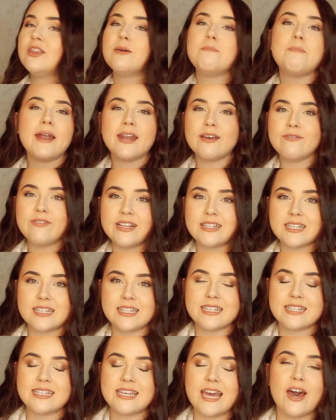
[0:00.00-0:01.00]
the benefits in
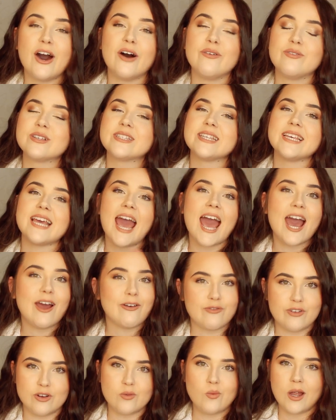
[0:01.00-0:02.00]
this tier, obviously
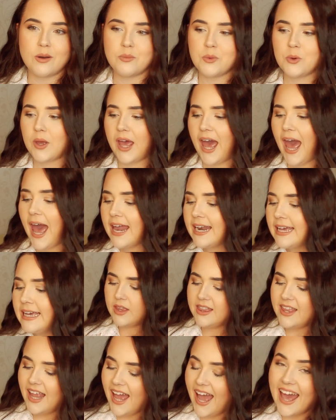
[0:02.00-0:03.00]
everyone will get.
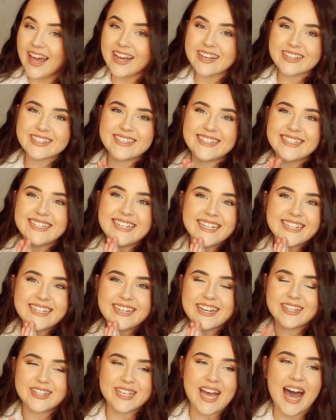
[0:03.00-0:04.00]
Next,
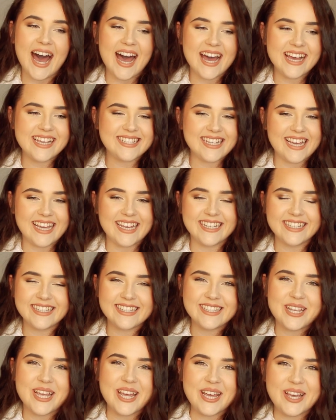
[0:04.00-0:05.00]
ties in
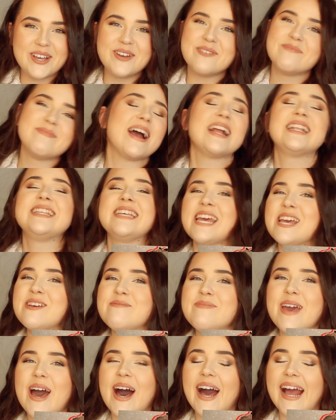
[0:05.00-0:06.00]
to my
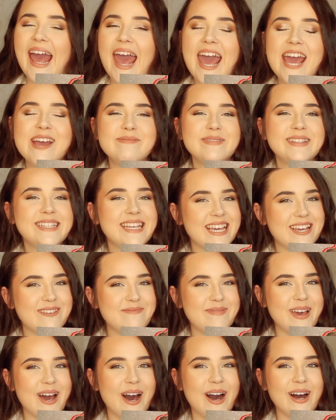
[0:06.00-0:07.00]
TBR game,
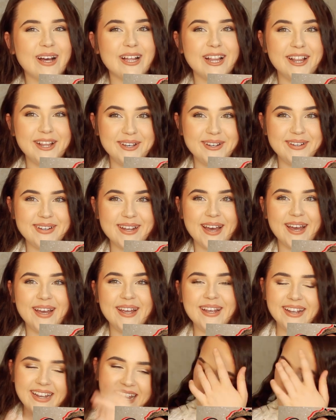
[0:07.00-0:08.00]
TBR
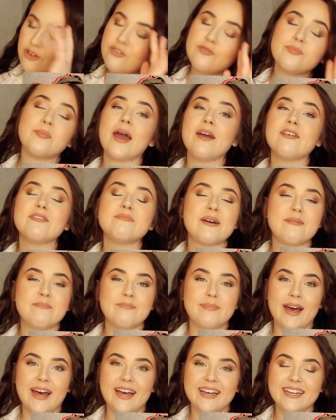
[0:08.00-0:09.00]
Cluedo. You may
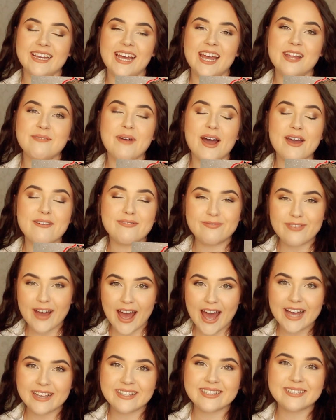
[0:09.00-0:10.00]
remember in my
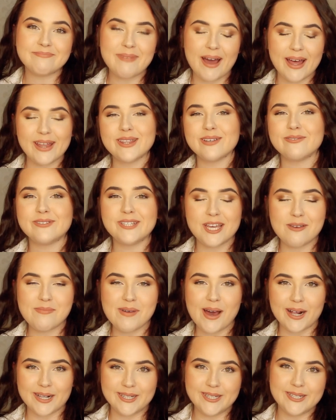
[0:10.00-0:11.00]
first month of
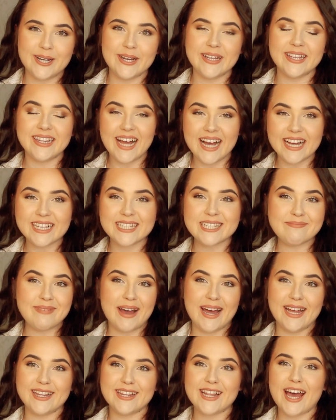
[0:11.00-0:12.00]
TBR Cluedo last
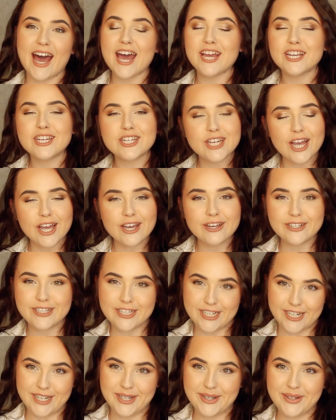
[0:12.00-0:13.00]
month, I showed
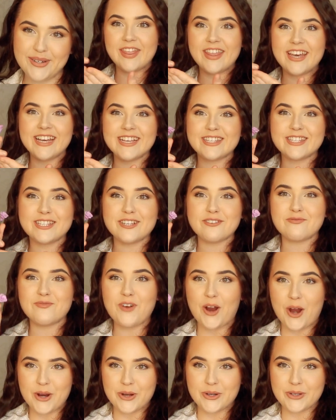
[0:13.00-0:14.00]
you this
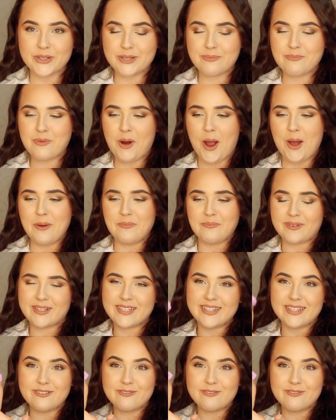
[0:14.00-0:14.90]
rose prompt,